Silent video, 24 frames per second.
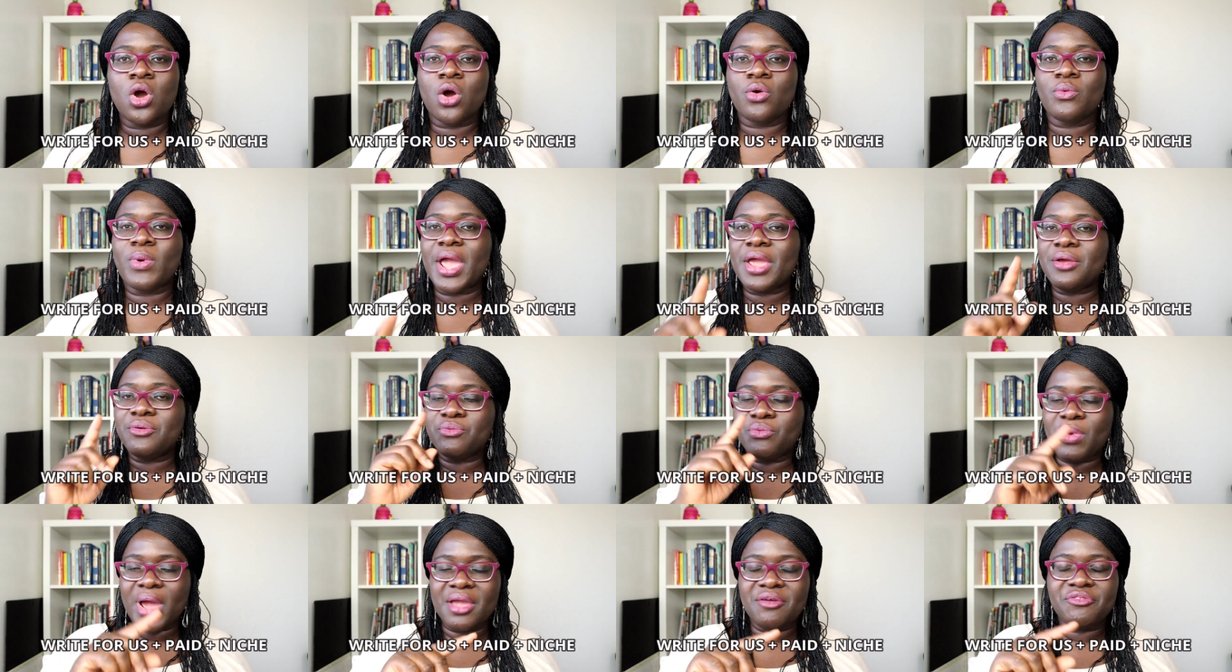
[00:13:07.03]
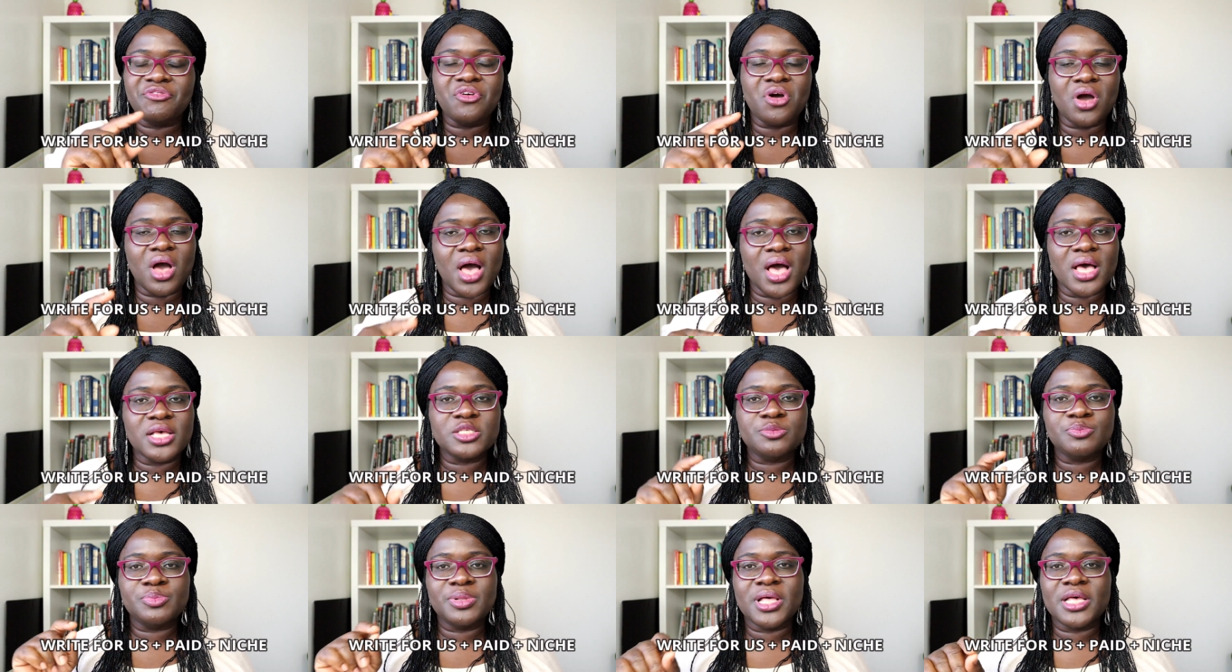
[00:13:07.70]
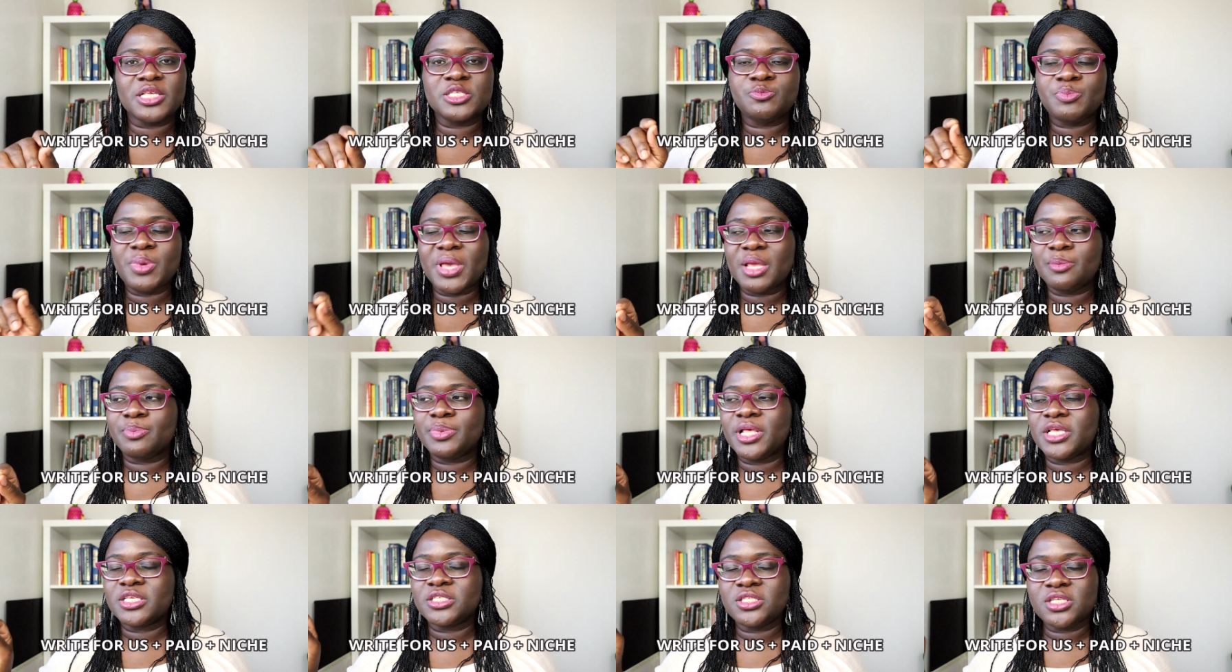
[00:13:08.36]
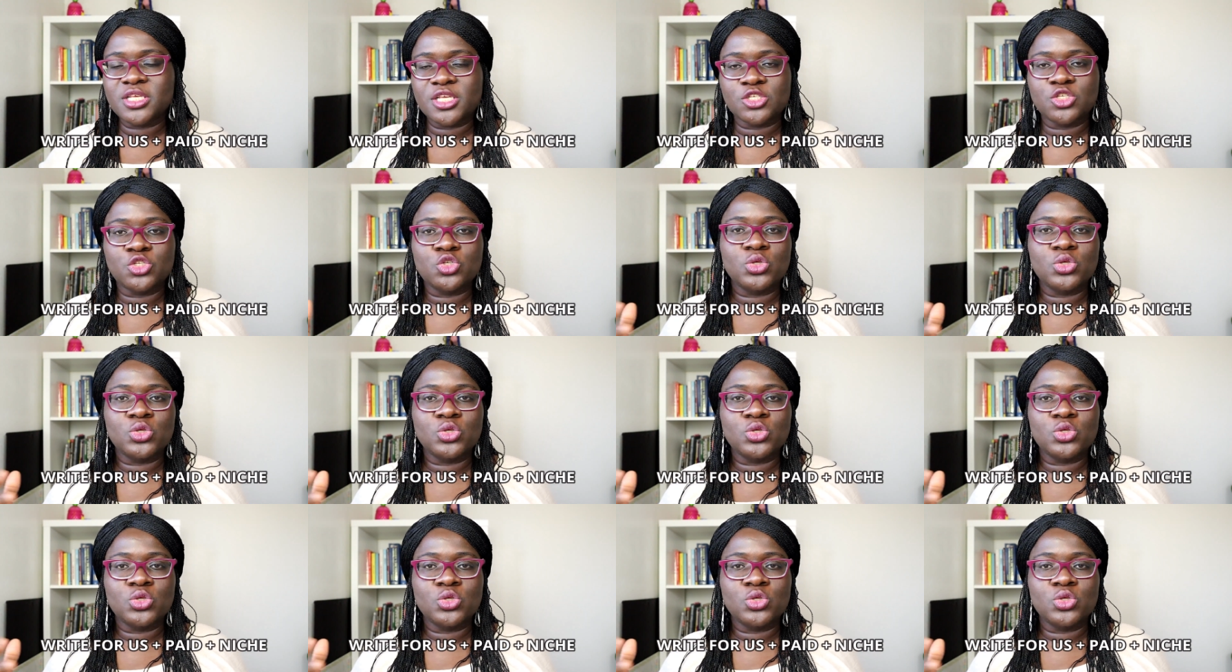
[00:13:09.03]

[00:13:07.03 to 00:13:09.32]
All right, write for us plus paid plus niche.